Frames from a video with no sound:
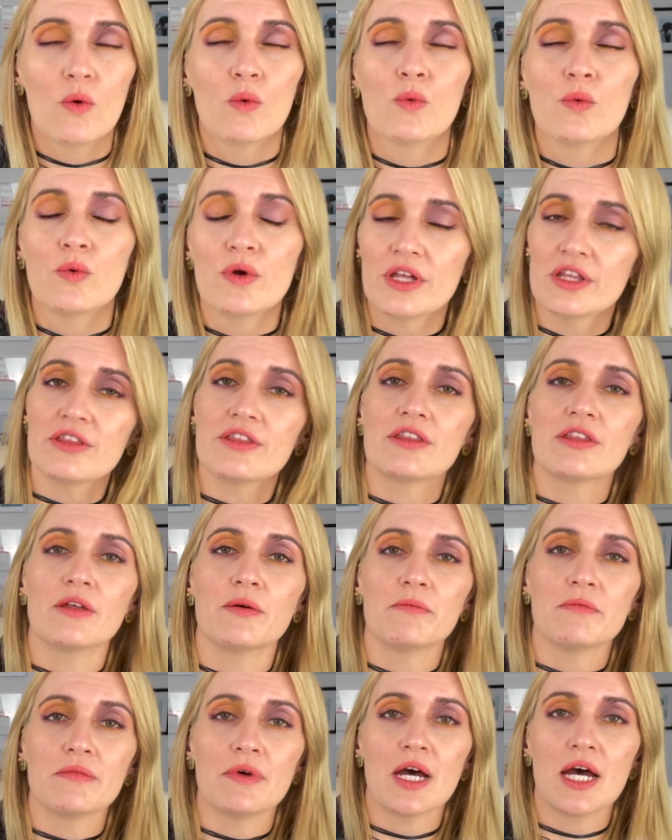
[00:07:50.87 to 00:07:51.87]
with
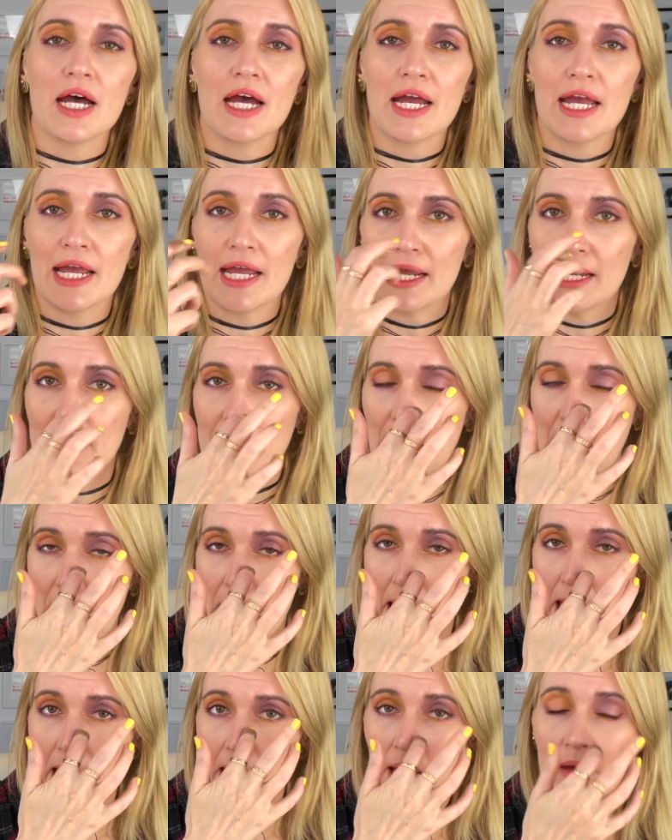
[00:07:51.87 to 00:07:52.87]

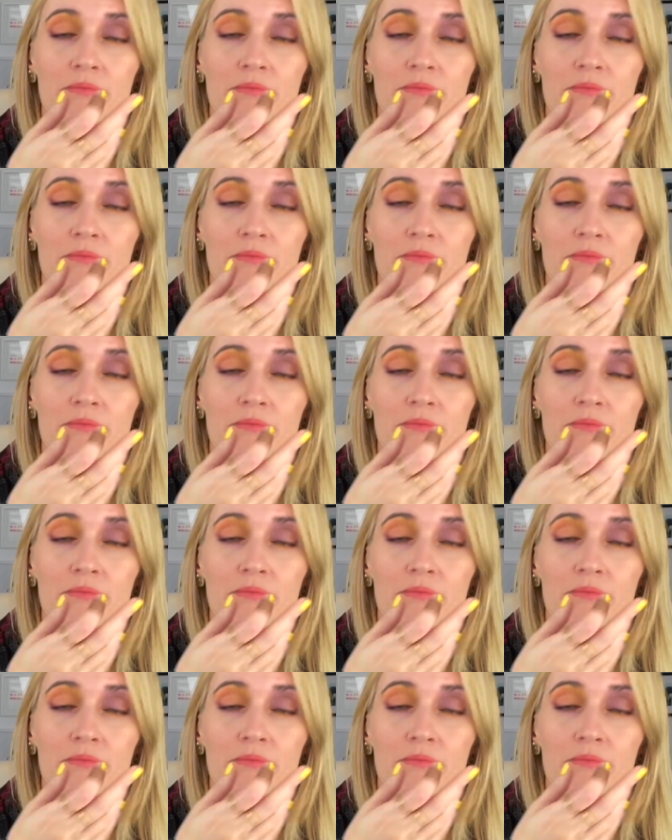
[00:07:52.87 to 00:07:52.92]
my